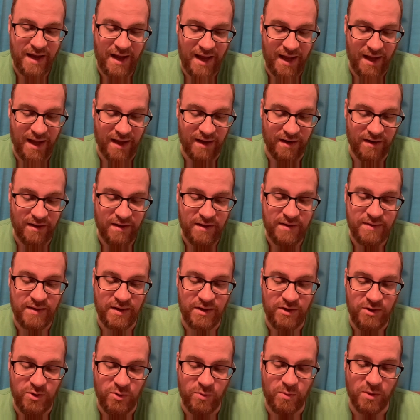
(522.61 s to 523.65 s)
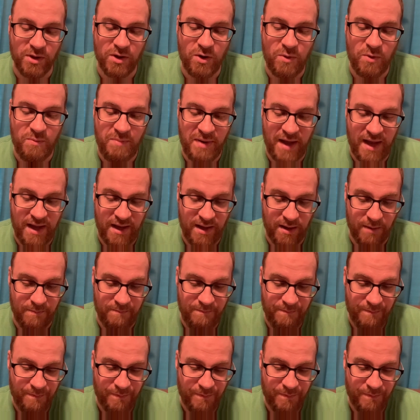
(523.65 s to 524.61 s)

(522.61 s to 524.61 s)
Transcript: and that you will obey him.